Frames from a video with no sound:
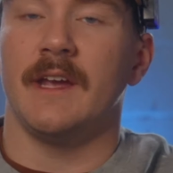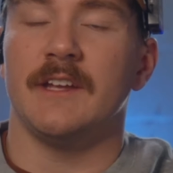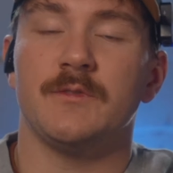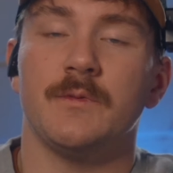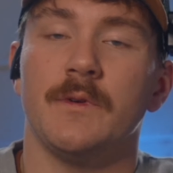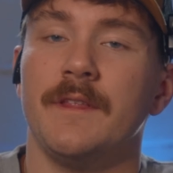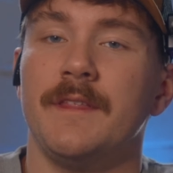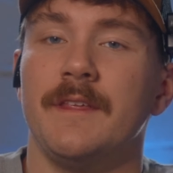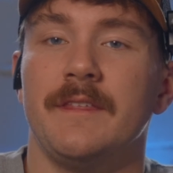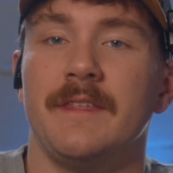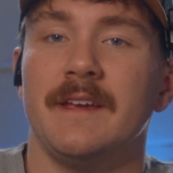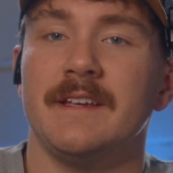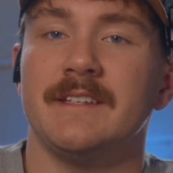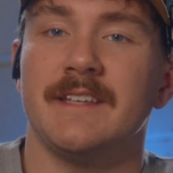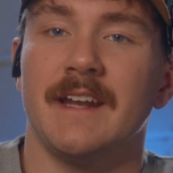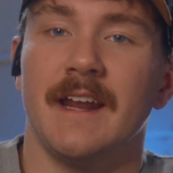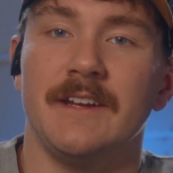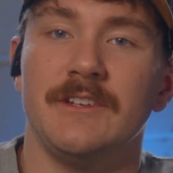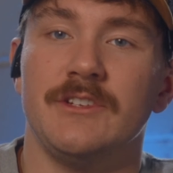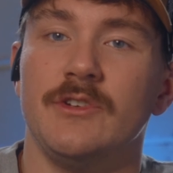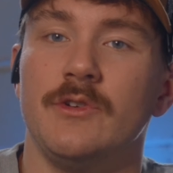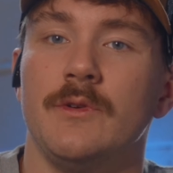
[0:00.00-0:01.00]
It's one of the things that
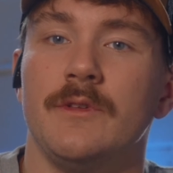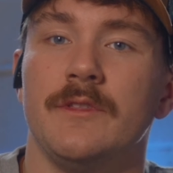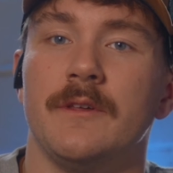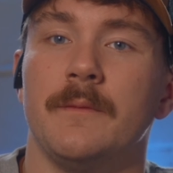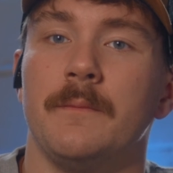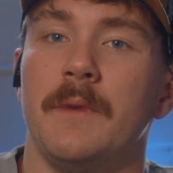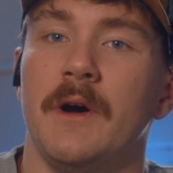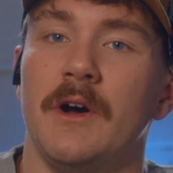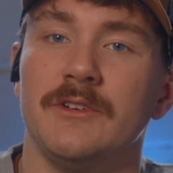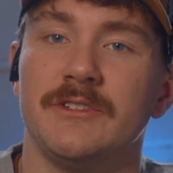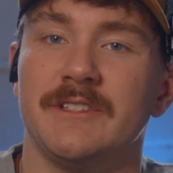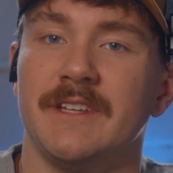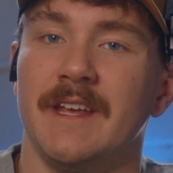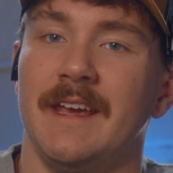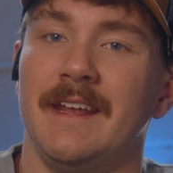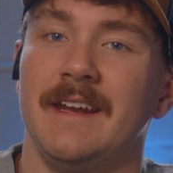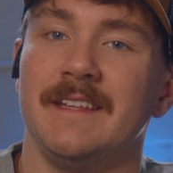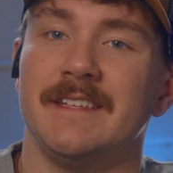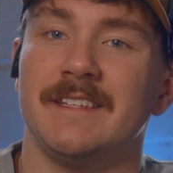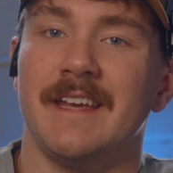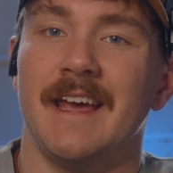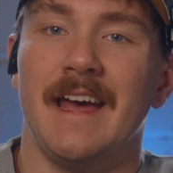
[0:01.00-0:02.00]
I do the most,
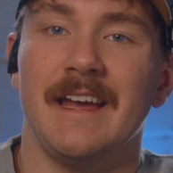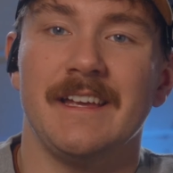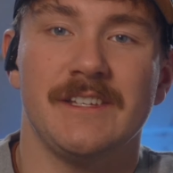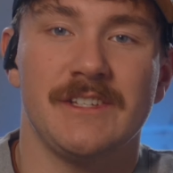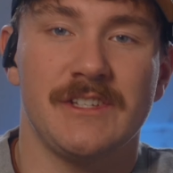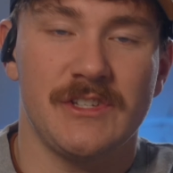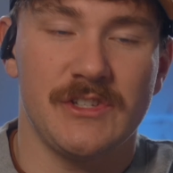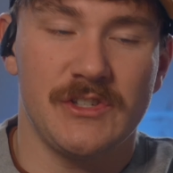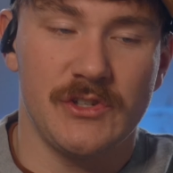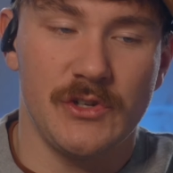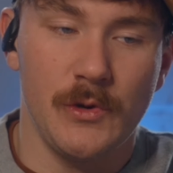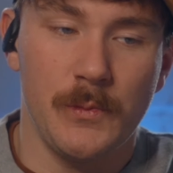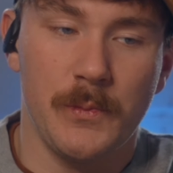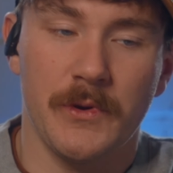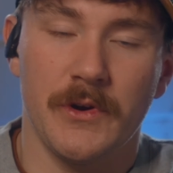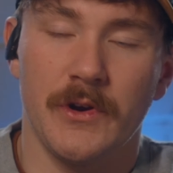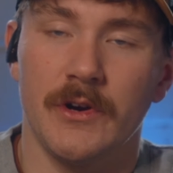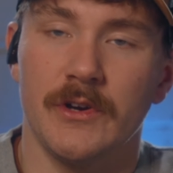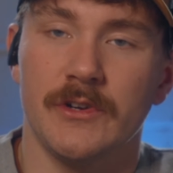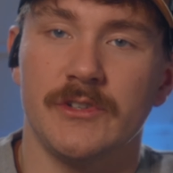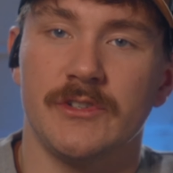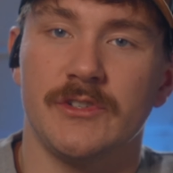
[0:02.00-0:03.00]
and it's
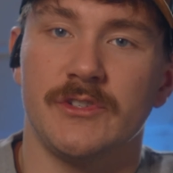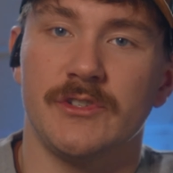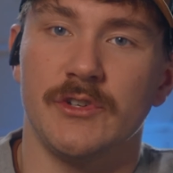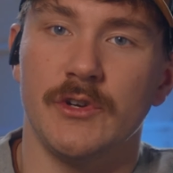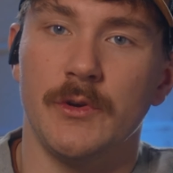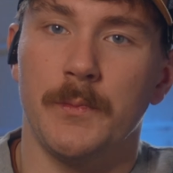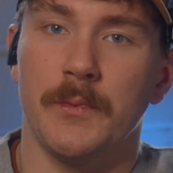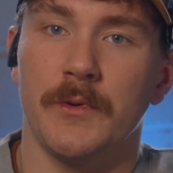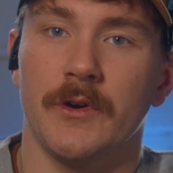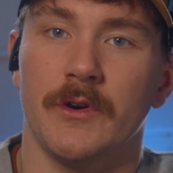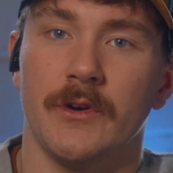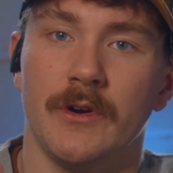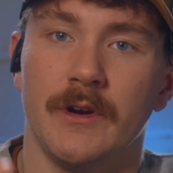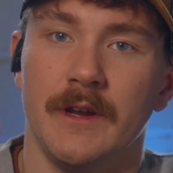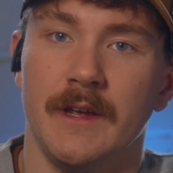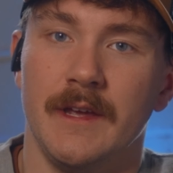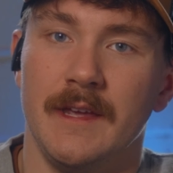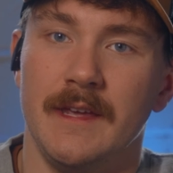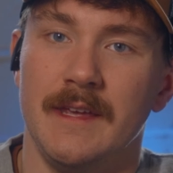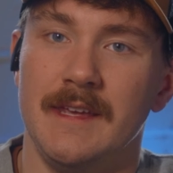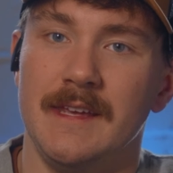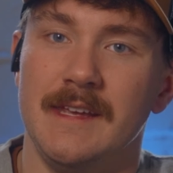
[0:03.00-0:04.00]
super, super
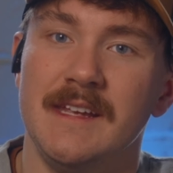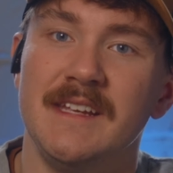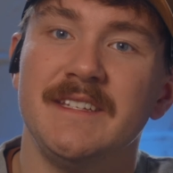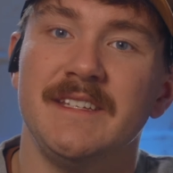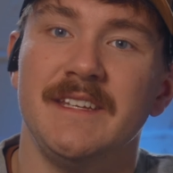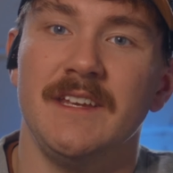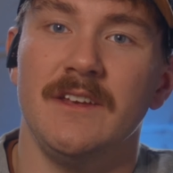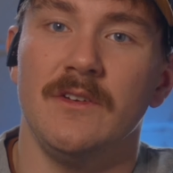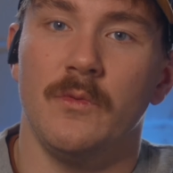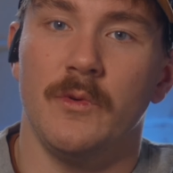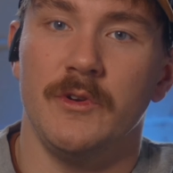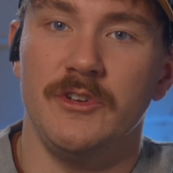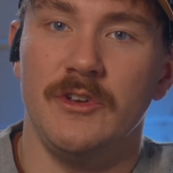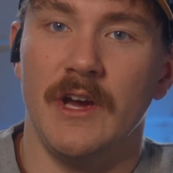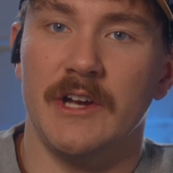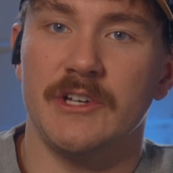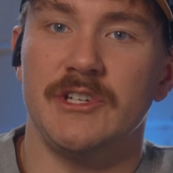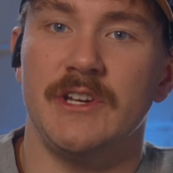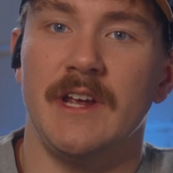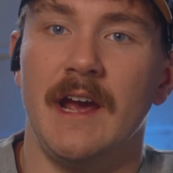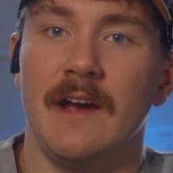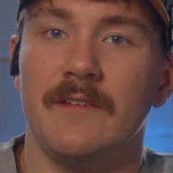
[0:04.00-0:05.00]
easy when you
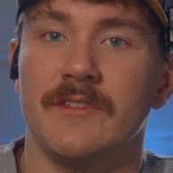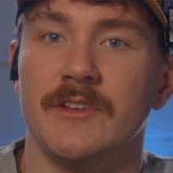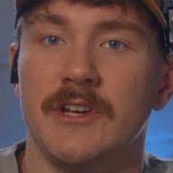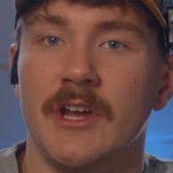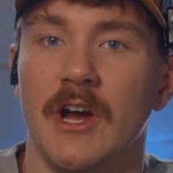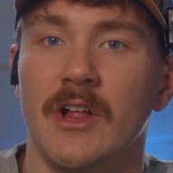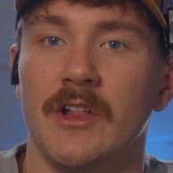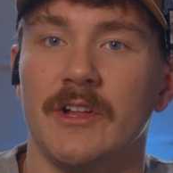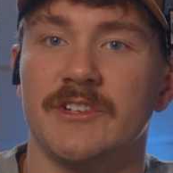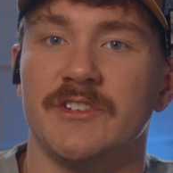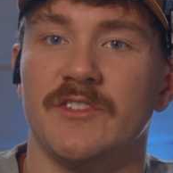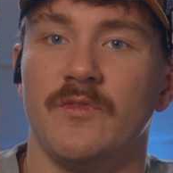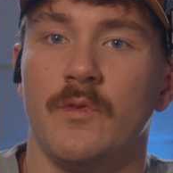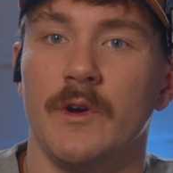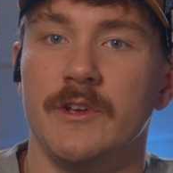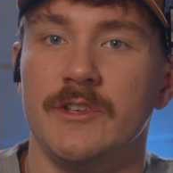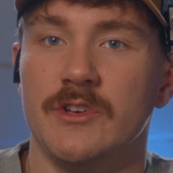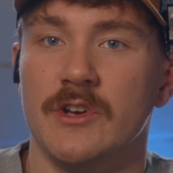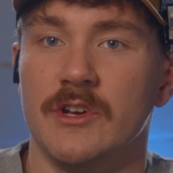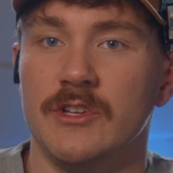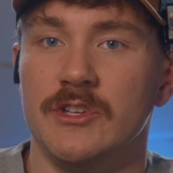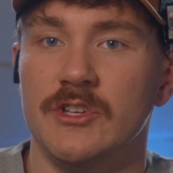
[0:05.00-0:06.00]
actually have the knowledge of what
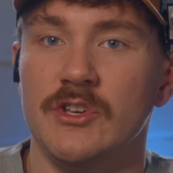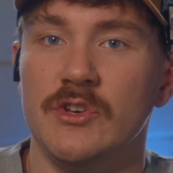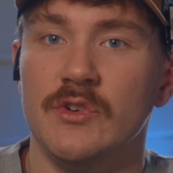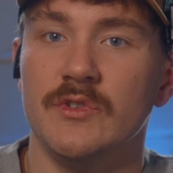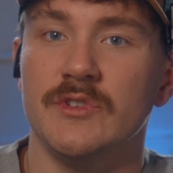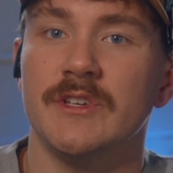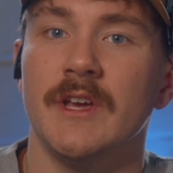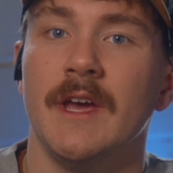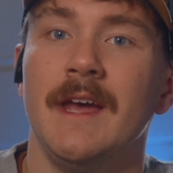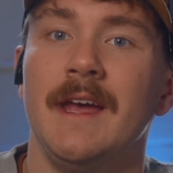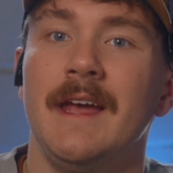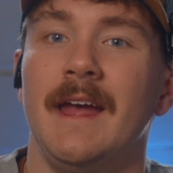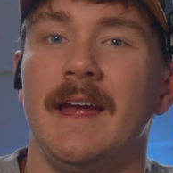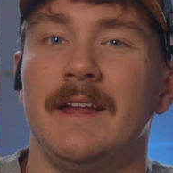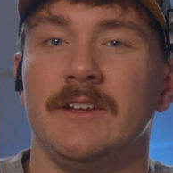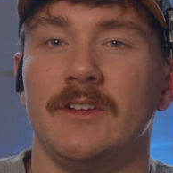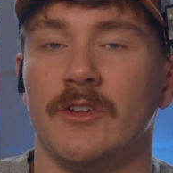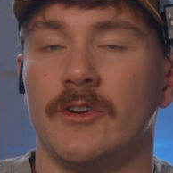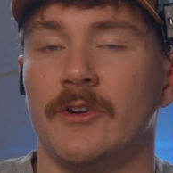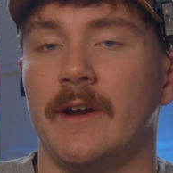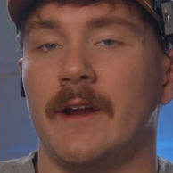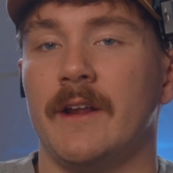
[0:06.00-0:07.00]
you can use and
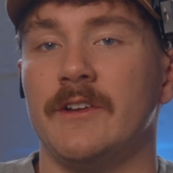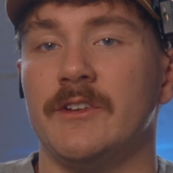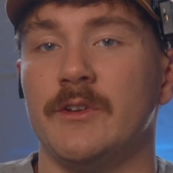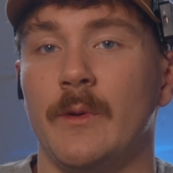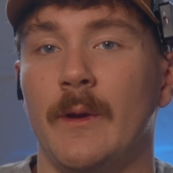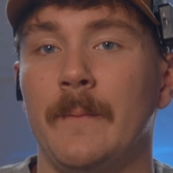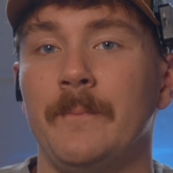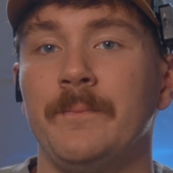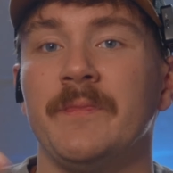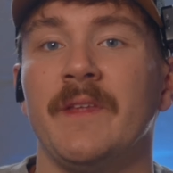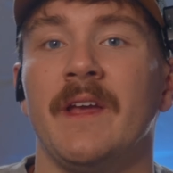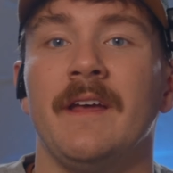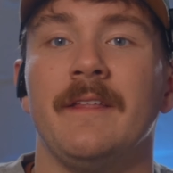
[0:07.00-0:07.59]
you learn how to do it.